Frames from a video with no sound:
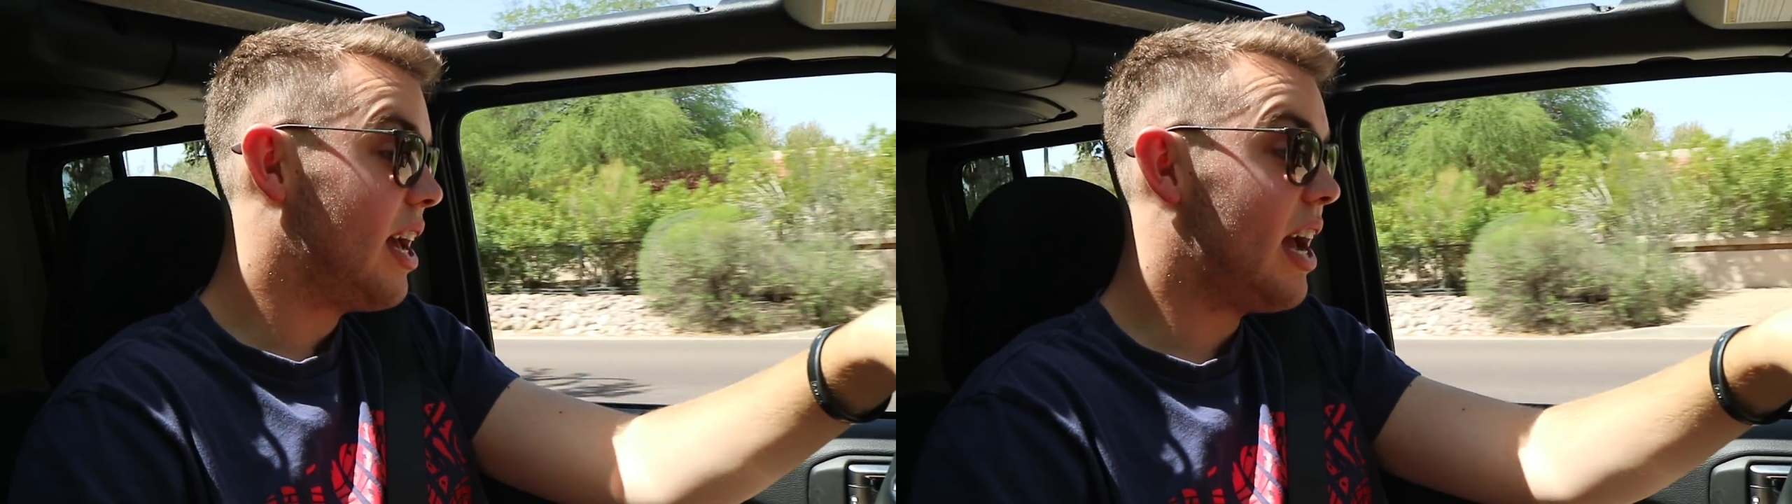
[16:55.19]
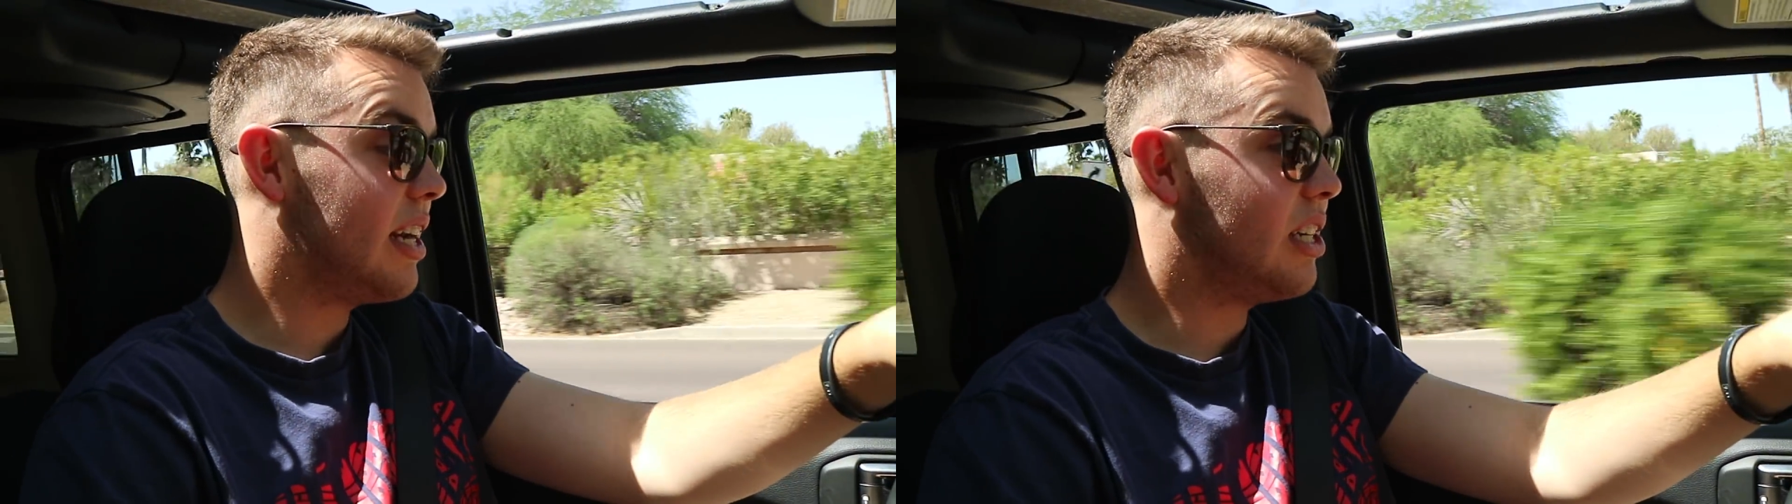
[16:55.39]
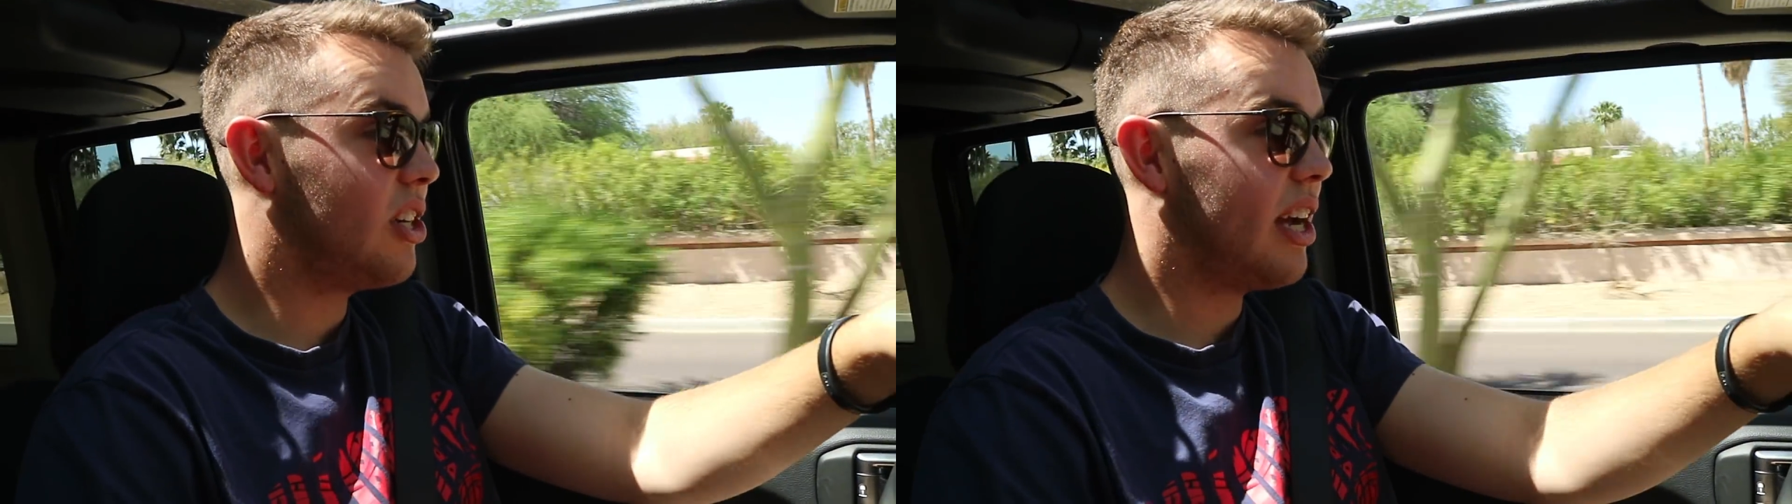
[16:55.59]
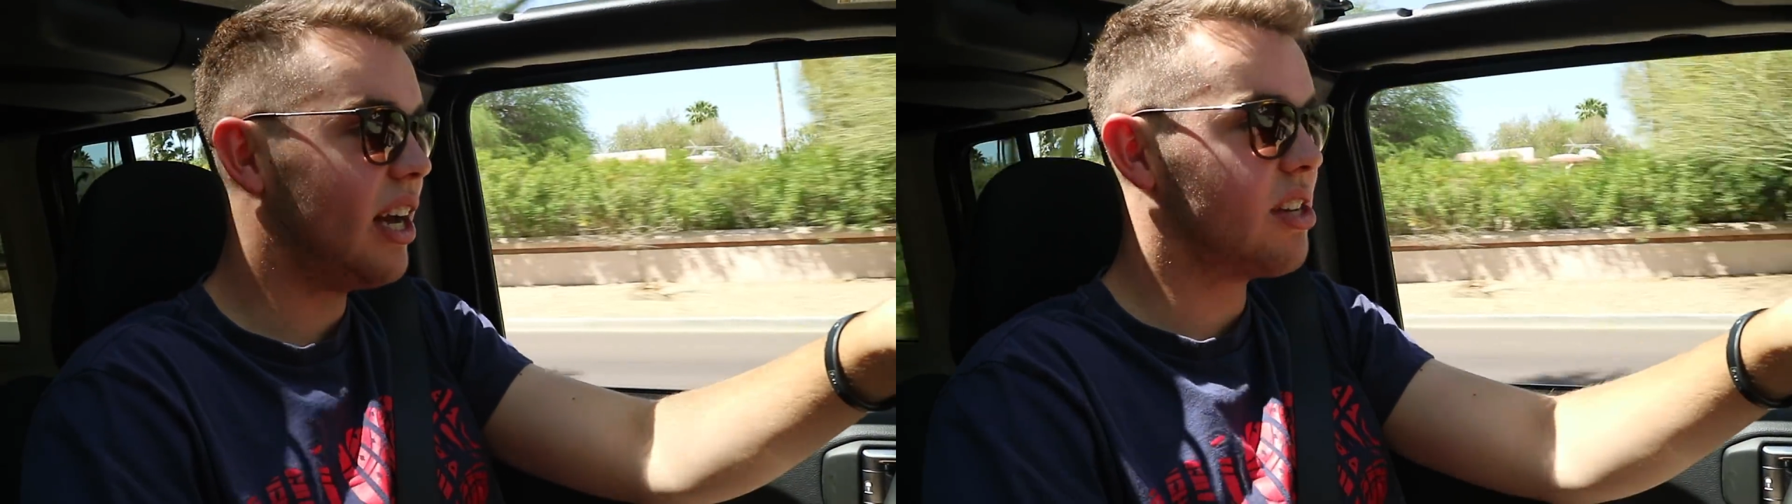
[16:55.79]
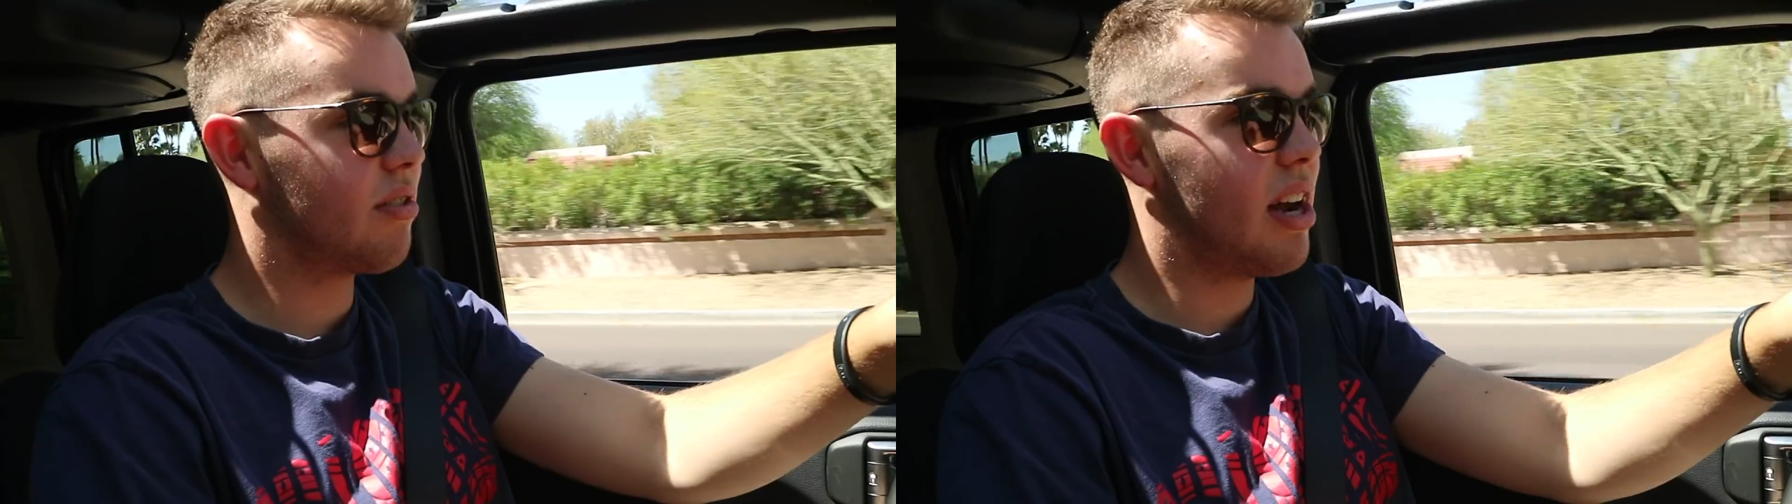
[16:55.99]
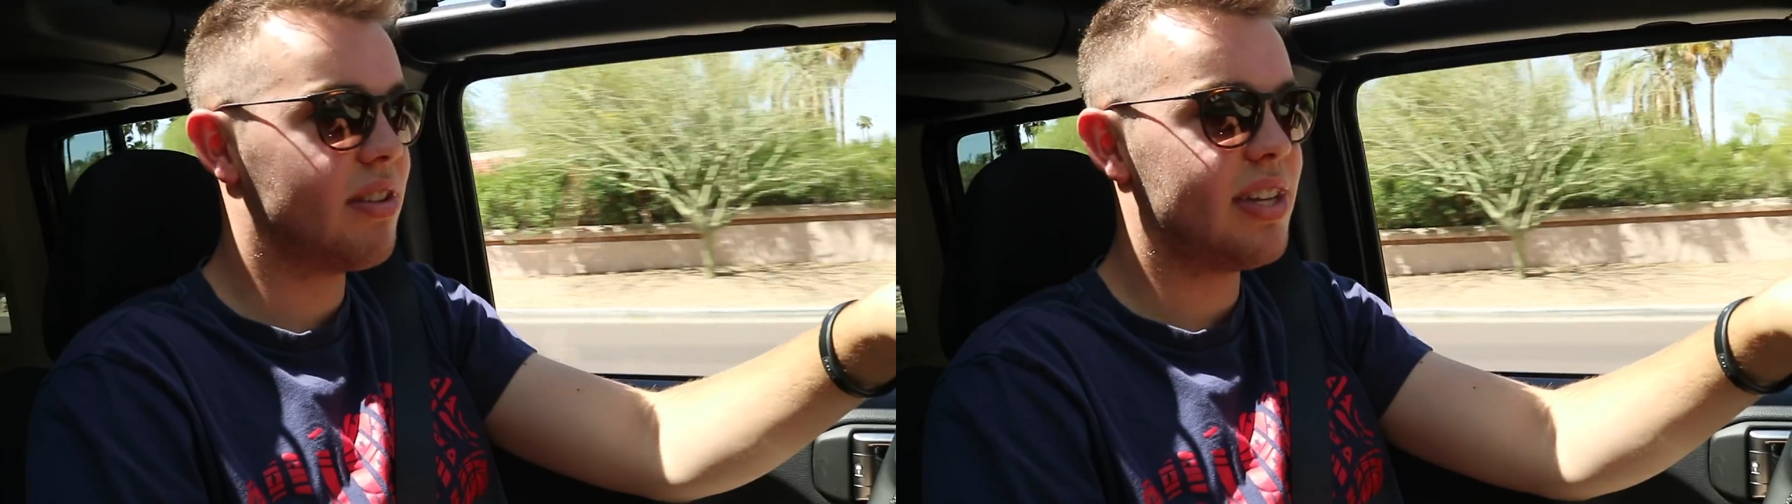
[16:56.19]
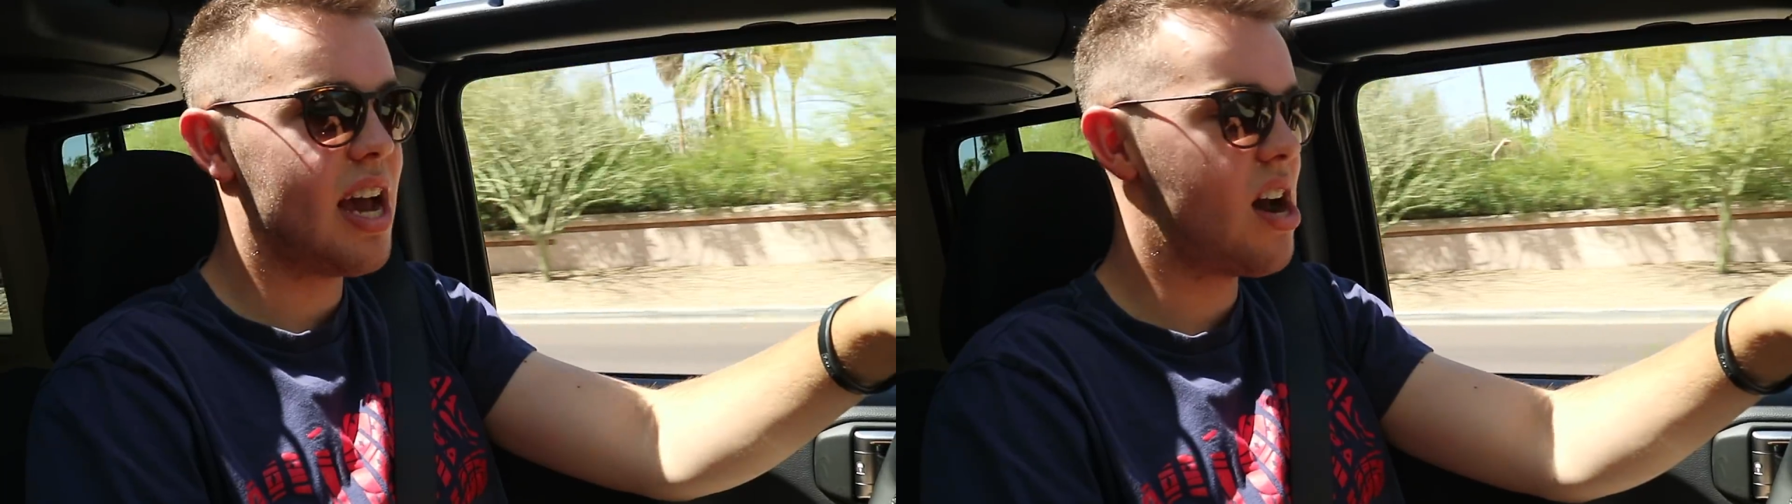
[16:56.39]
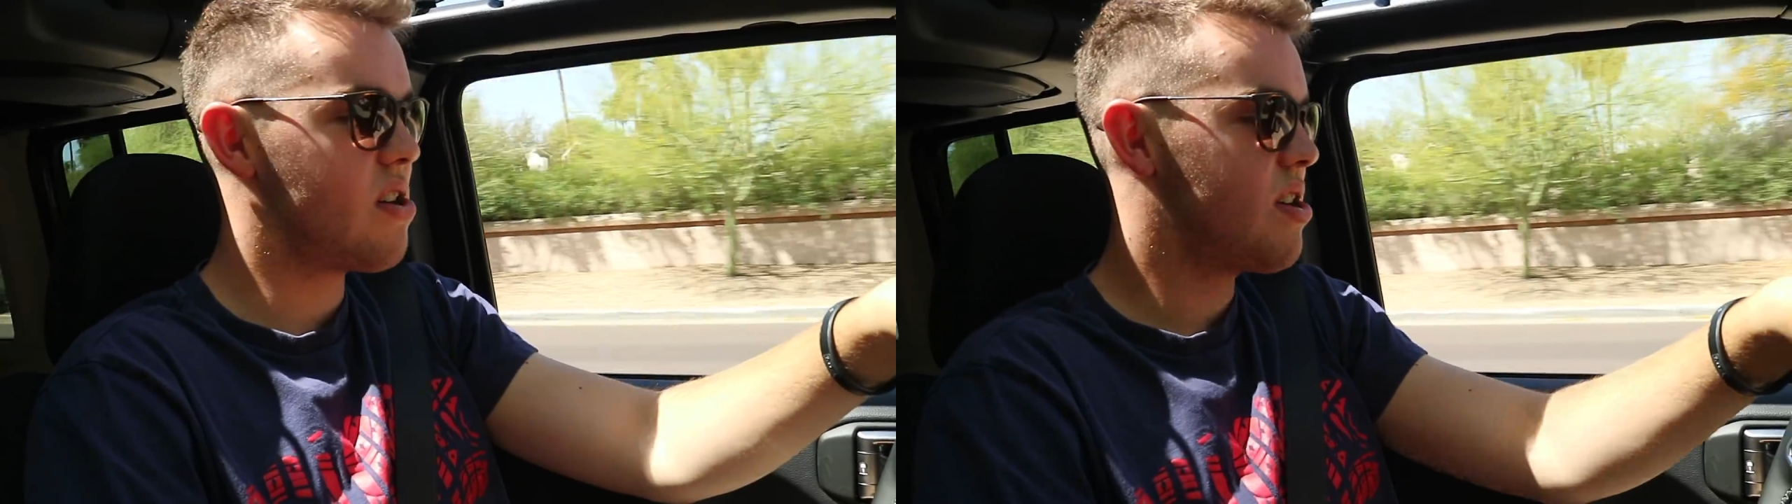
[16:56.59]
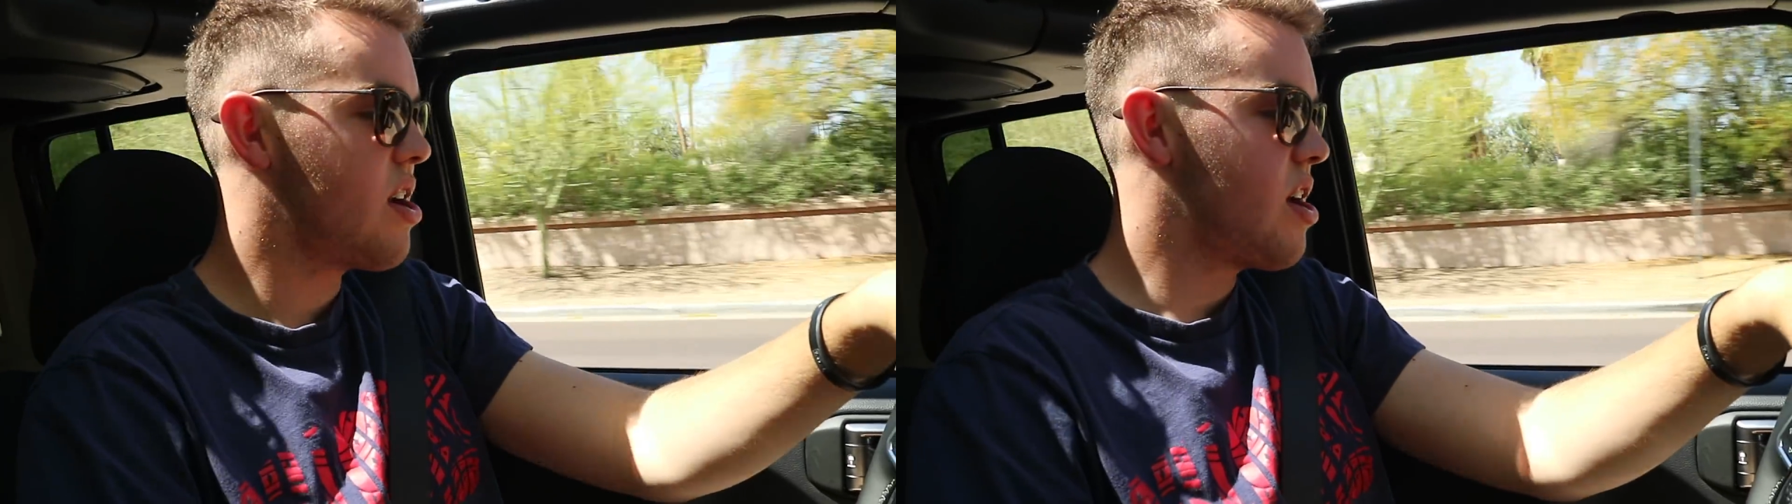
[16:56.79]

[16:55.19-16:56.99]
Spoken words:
any JLs around town